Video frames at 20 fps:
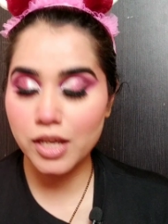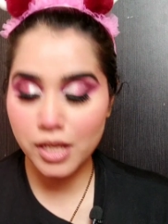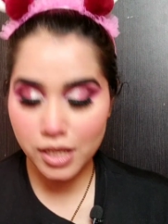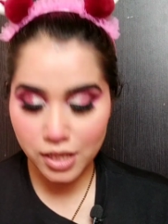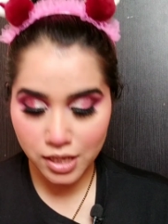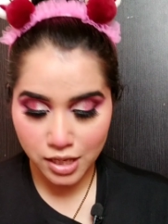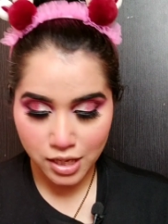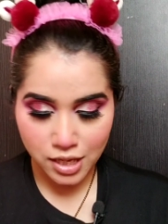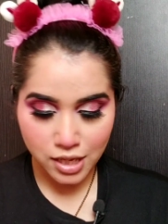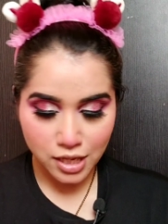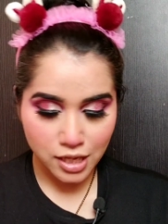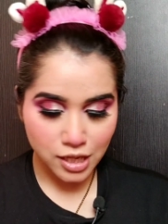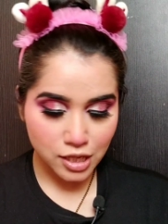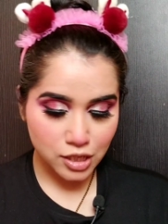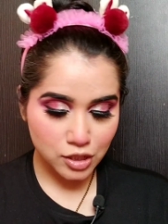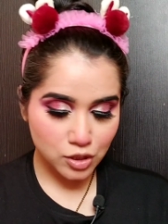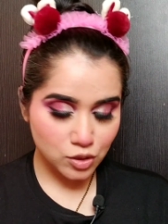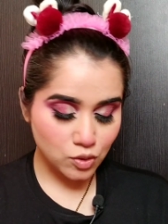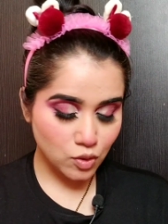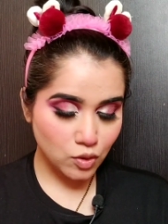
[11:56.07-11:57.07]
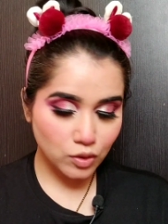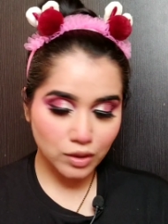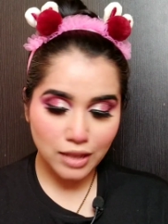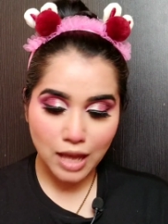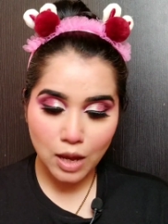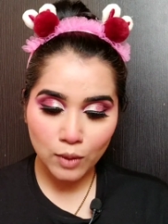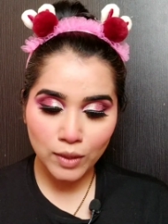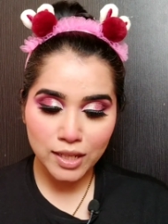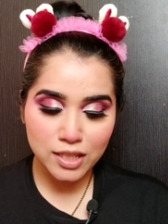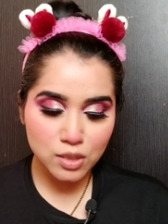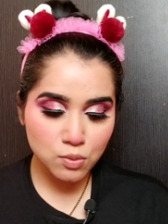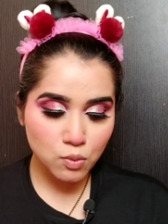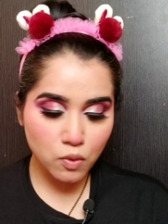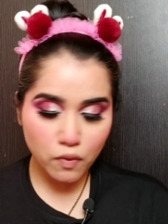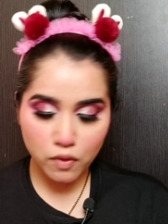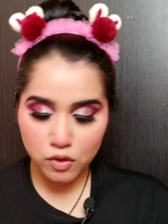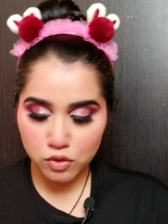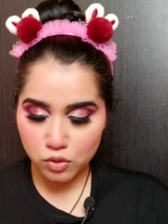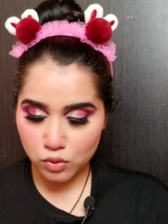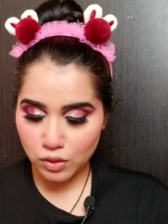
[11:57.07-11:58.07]
Okay, so now let's
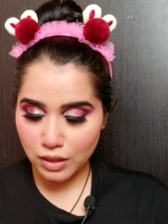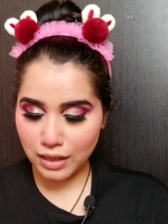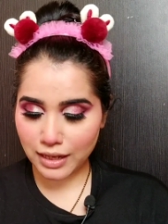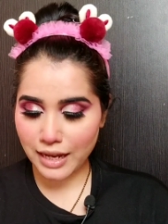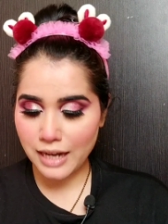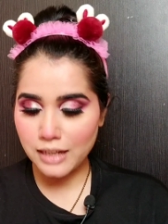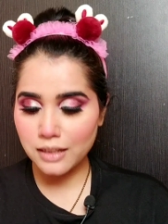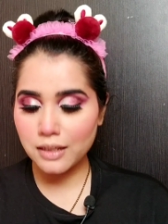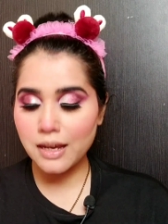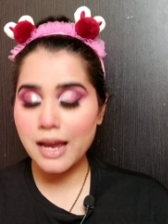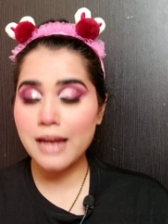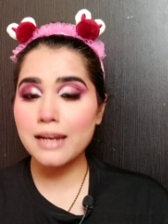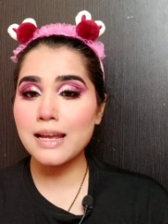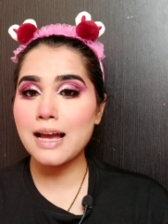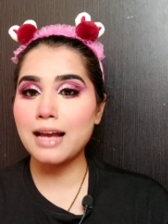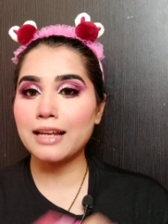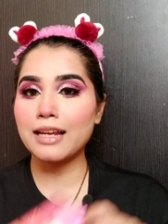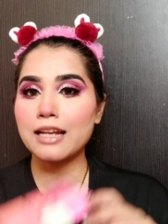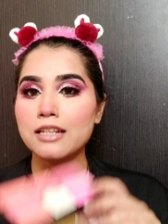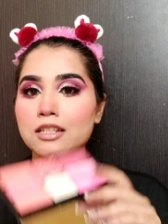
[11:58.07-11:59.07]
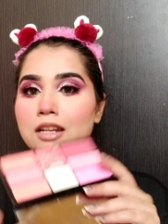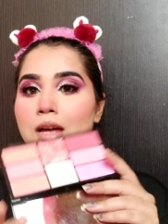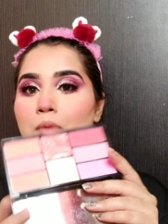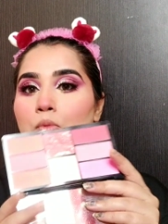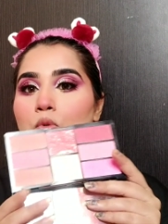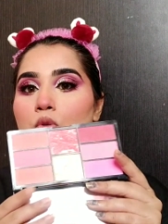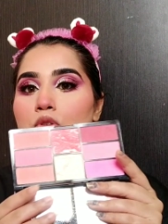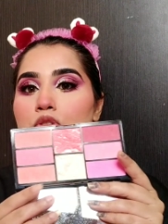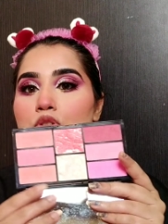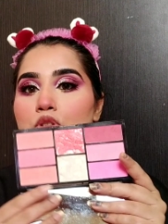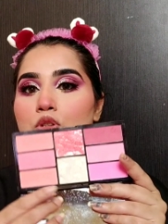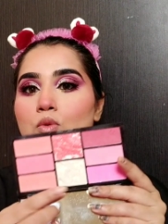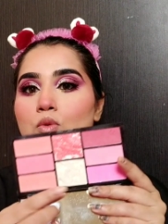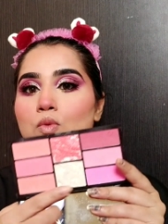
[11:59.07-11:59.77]
move on to the highlighter, and highlighter I'm going to